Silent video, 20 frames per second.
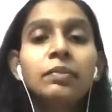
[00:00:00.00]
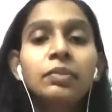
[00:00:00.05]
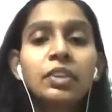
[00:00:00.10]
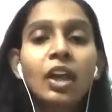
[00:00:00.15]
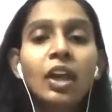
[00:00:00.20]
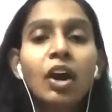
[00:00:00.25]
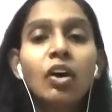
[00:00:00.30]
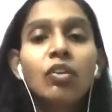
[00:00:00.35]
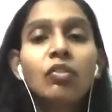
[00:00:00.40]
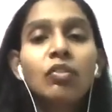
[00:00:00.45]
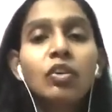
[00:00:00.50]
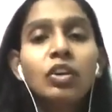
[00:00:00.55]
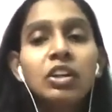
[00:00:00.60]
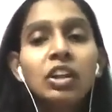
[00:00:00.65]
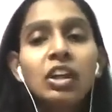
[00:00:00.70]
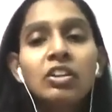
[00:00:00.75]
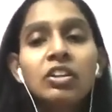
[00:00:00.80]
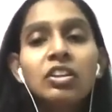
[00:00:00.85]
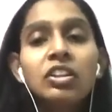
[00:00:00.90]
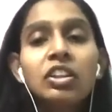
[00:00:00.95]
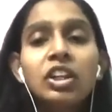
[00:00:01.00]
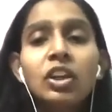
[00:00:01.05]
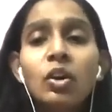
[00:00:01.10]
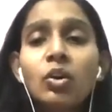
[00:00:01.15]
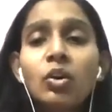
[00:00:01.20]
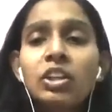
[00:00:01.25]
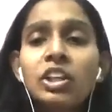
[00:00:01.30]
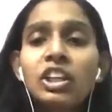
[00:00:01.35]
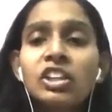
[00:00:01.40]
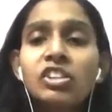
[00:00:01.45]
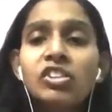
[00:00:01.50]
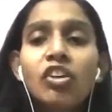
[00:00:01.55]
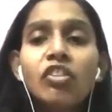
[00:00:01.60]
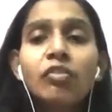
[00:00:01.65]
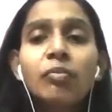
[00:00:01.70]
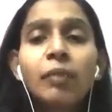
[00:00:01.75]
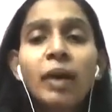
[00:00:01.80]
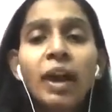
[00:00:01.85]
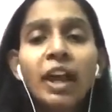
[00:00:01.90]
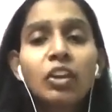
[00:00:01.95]
Now, what are the theories of
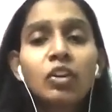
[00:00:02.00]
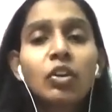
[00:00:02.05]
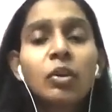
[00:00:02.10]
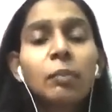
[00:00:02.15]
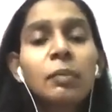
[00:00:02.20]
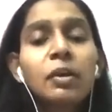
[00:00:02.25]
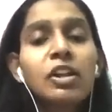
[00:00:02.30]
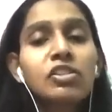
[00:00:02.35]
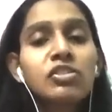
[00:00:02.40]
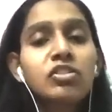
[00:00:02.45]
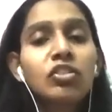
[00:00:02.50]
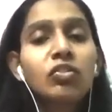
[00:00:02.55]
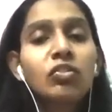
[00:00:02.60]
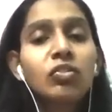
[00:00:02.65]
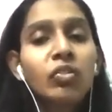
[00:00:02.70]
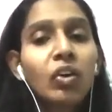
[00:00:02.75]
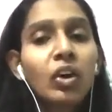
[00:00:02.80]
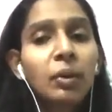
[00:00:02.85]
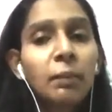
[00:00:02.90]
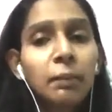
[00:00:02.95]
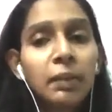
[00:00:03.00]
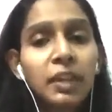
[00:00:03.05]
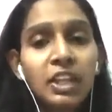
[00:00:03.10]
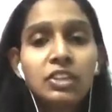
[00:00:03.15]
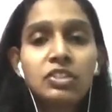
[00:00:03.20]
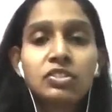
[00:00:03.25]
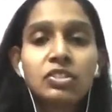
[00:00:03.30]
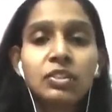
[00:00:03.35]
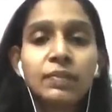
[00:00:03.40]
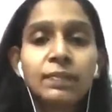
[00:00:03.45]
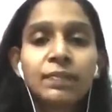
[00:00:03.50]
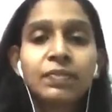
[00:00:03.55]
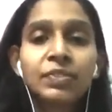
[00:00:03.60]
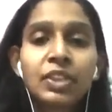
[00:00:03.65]
microemulsion formation?